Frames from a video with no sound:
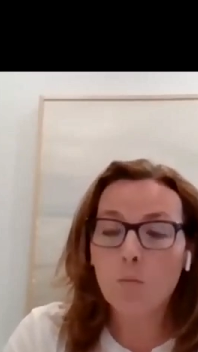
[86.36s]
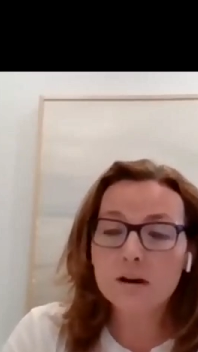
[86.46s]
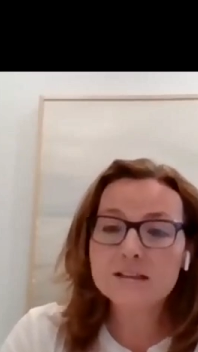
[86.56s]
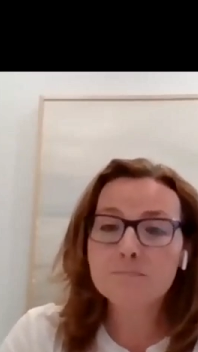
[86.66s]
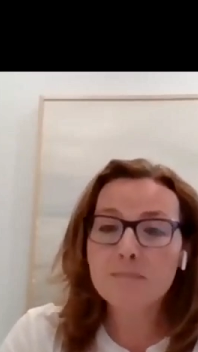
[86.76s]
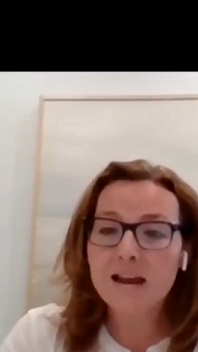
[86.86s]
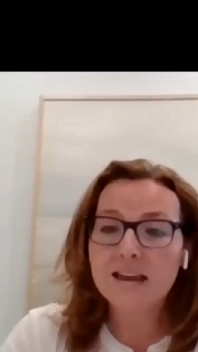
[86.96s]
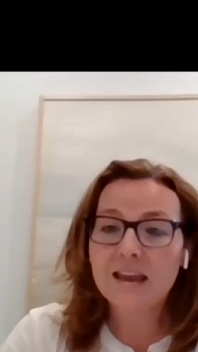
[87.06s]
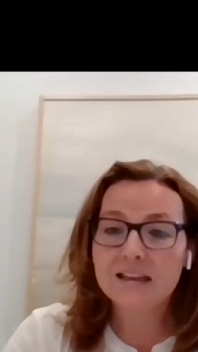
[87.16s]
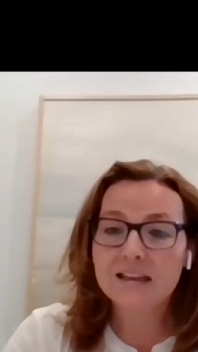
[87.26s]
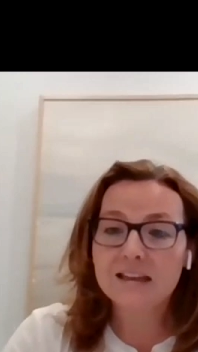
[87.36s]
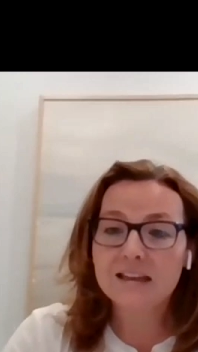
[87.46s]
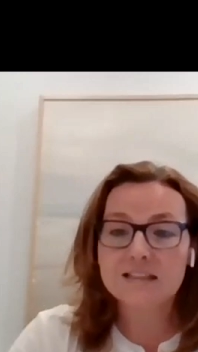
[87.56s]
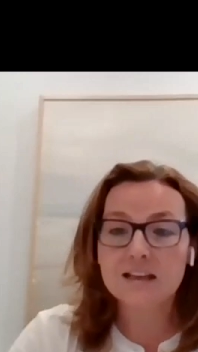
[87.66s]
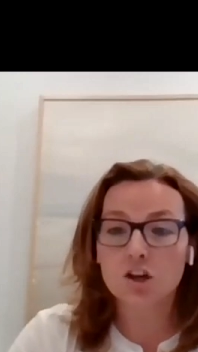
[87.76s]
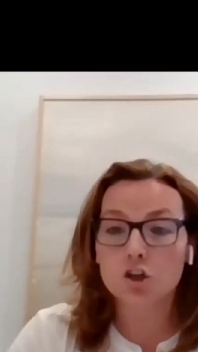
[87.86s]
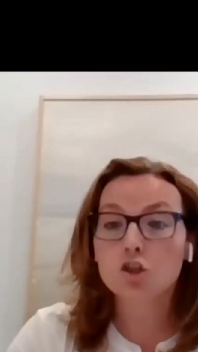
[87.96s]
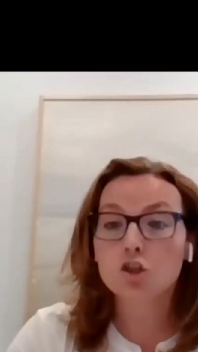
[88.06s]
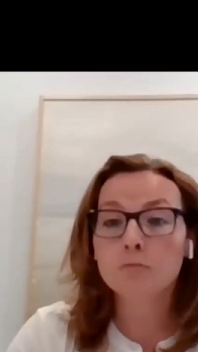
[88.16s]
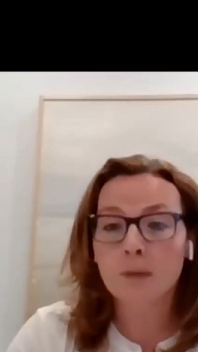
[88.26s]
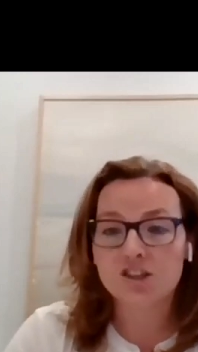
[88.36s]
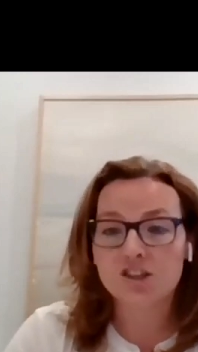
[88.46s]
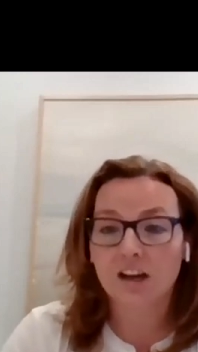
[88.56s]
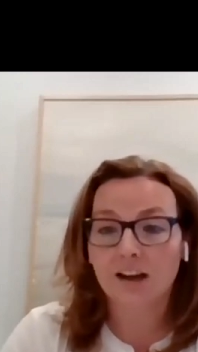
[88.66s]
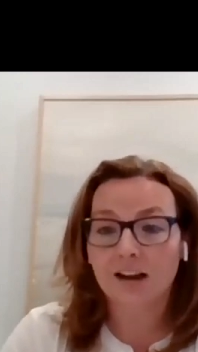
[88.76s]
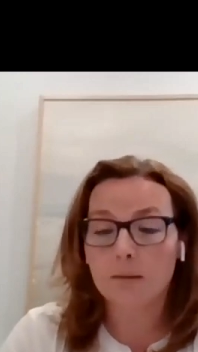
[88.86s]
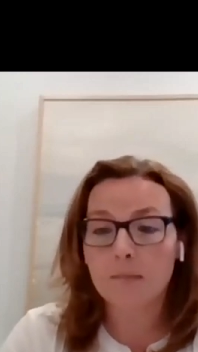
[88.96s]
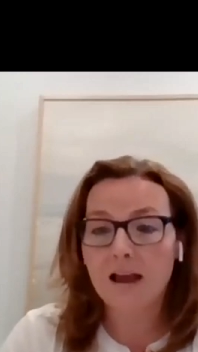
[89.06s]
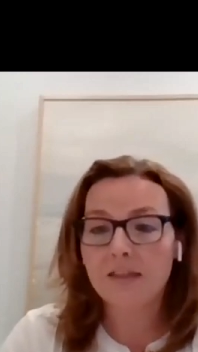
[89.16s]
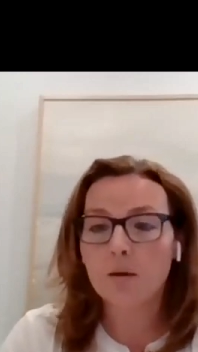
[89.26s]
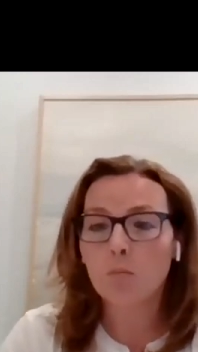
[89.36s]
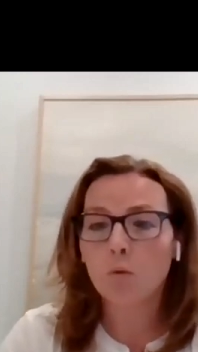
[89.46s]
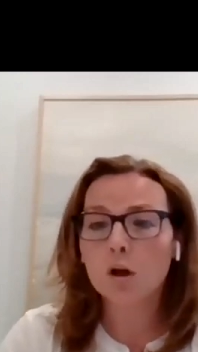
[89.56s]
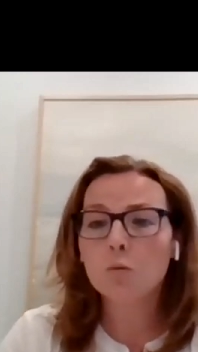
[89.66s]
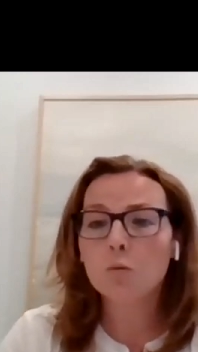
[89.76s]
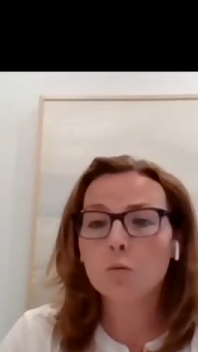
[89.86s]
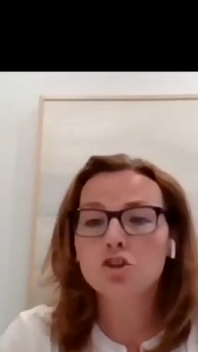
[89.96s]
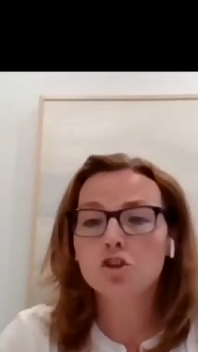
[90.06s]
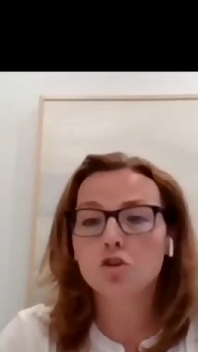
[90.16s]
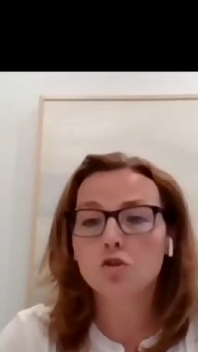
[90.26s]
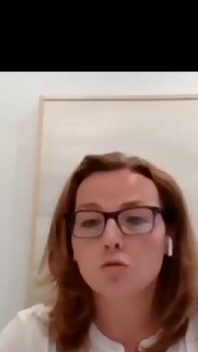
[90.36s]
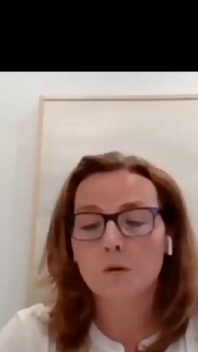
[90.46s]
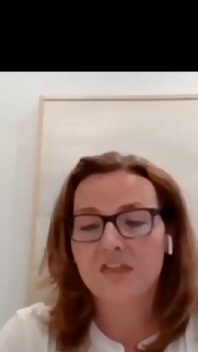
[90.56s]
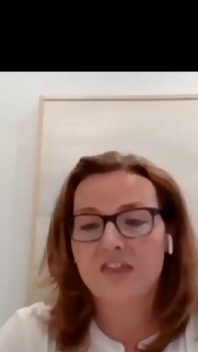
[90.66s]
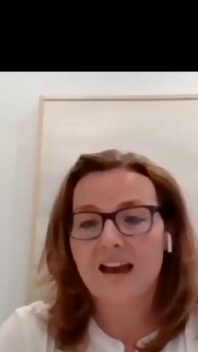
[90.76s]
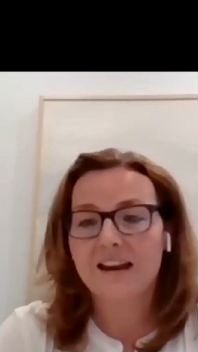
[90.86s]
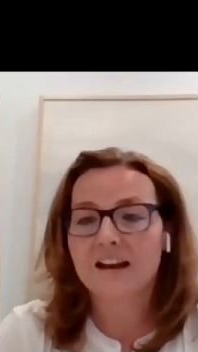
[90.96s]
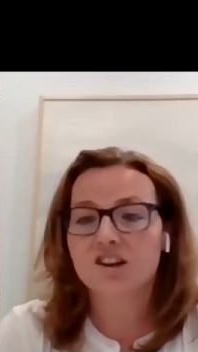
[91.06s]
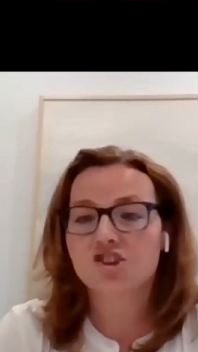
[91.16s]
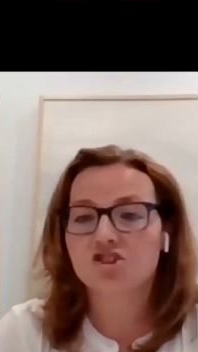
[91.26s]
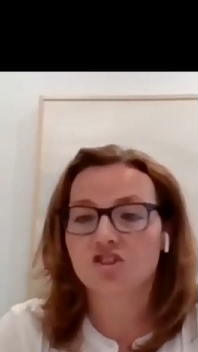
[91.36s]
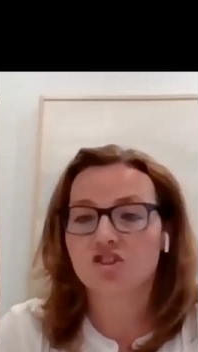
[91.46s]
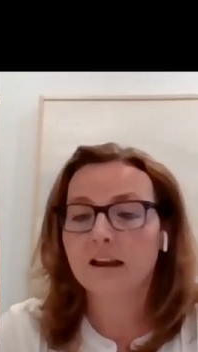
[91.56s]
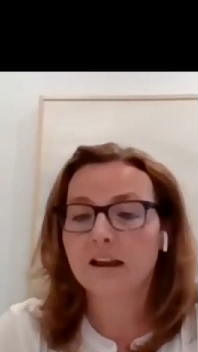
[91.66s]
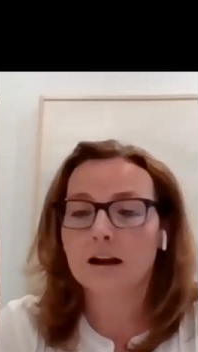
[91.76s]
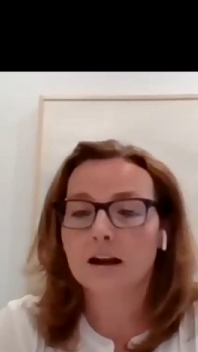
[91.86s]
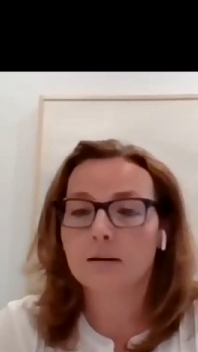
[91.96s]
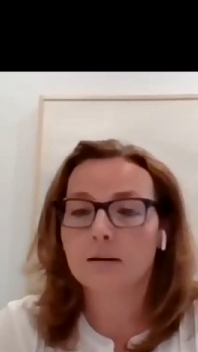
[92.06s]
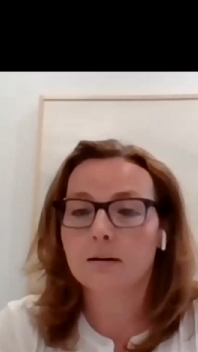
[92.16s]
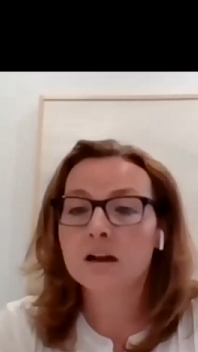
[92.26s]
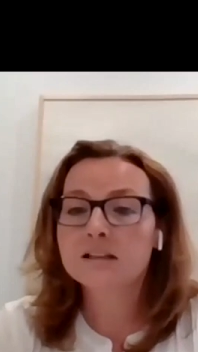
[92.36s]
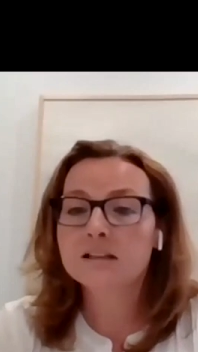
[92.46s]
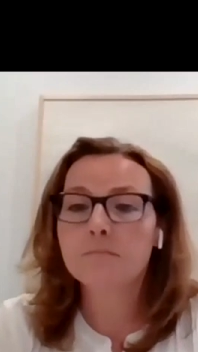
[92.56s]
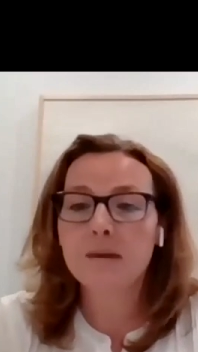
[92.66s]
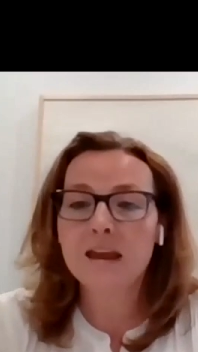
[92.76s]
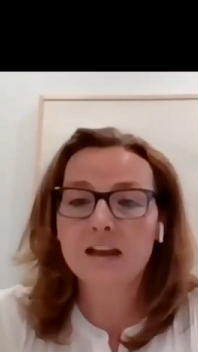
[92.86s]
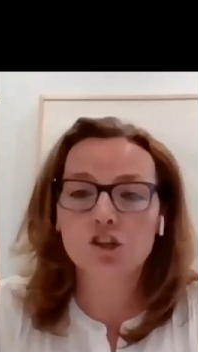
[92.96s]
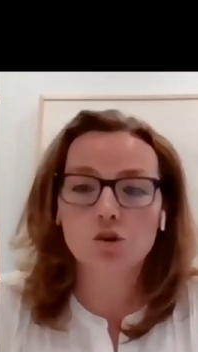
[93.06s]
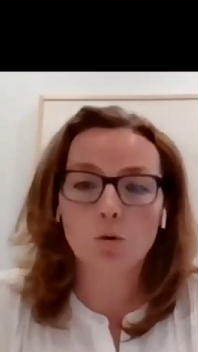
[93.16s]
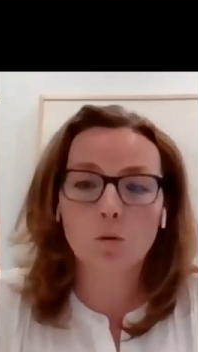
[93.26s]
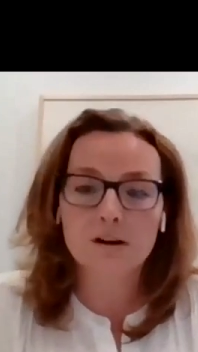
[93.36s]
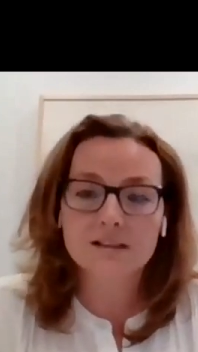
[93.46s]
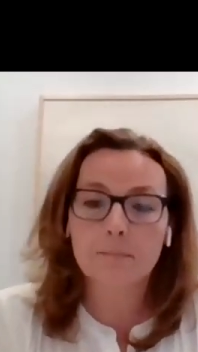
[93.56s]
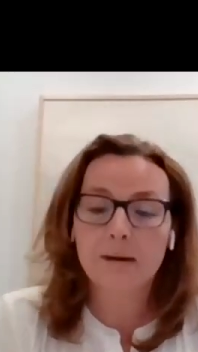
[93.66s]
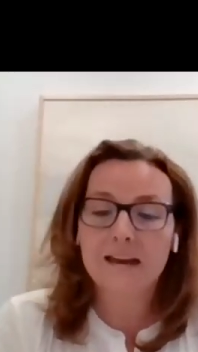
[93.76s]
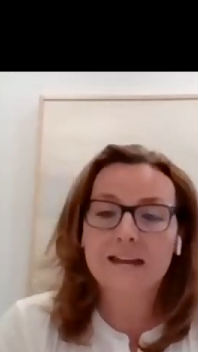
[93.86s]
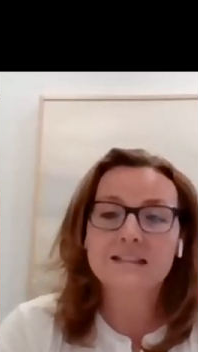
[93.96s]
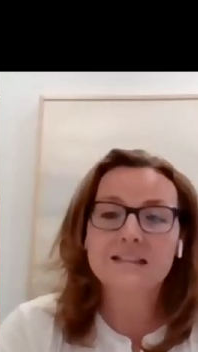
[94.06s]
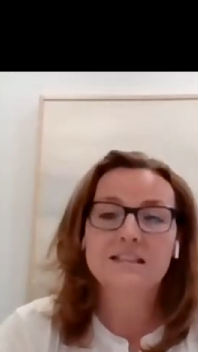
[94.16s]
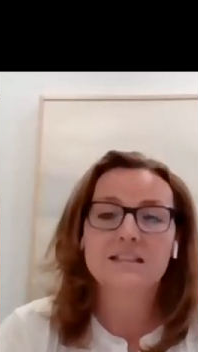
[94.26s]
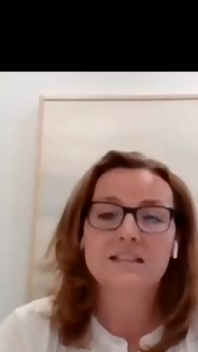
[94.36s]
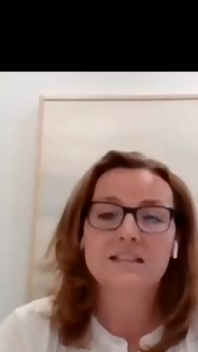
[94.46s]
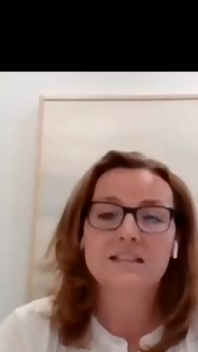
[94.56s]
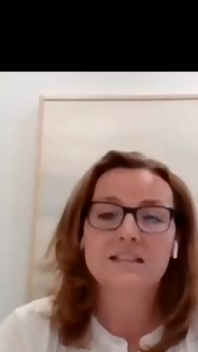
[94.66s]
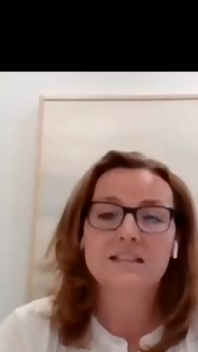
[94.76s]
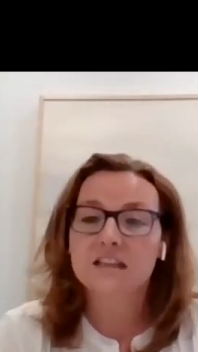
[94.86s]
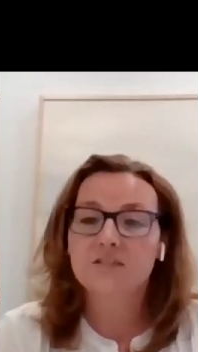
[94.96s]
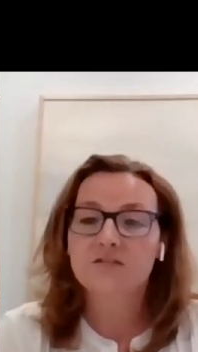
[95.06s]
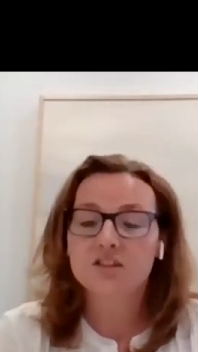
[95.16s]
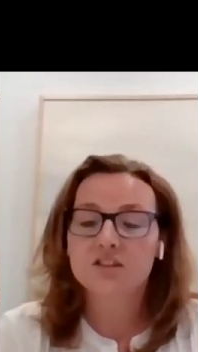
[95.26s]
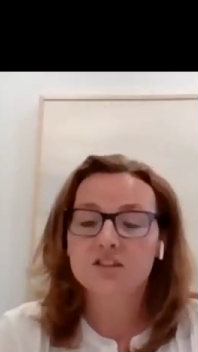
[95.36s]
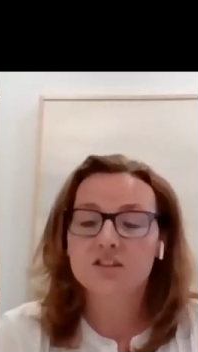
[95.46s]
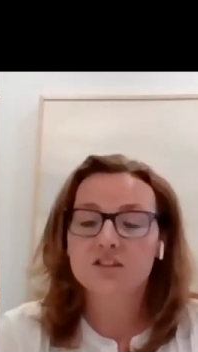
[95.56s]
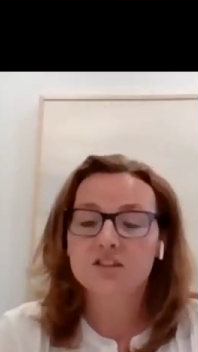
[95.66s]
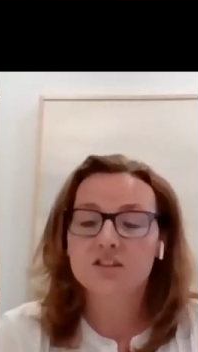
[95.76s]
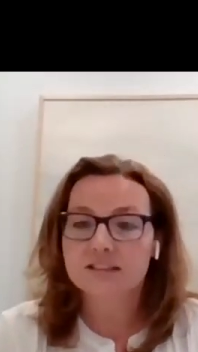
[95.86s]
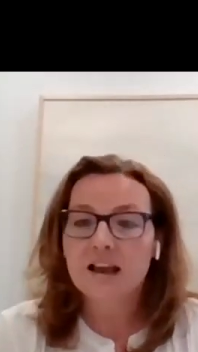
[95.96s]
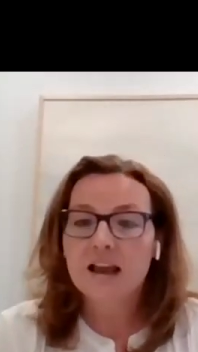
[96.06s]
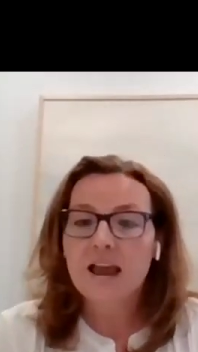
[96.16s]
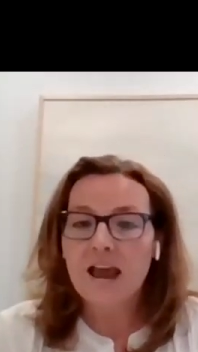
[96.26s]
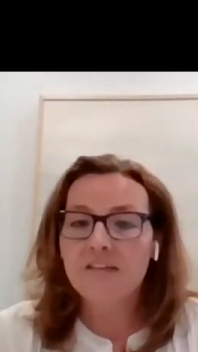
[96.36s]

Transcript: And what does Medicaid consider too much income? And then what do we do with that extra income to make sure somebody can still receive services?